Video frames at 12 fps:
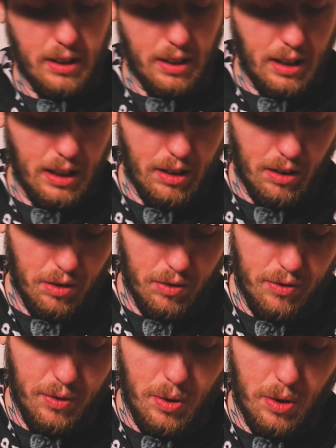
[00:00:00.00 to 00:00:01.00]
here
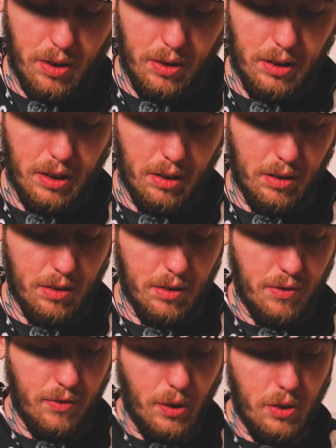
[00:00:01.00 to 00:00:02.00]
for your
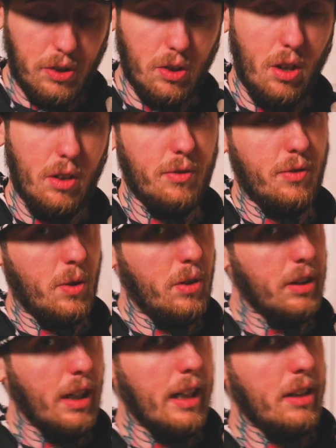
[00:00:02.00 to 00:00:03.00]
first card
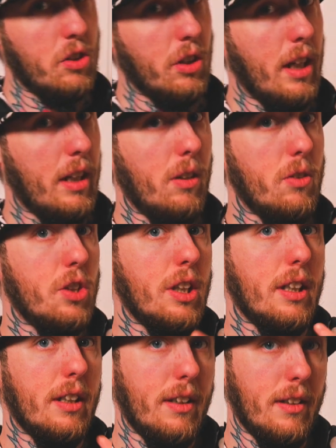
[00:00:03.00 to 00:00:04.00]
for the angel
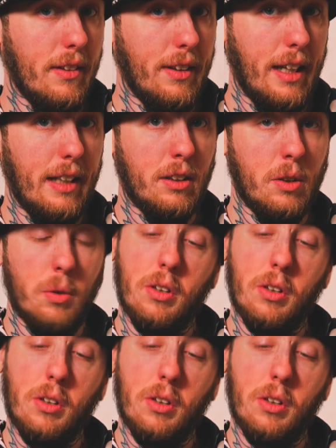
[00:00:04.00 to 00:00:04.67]
energy that you,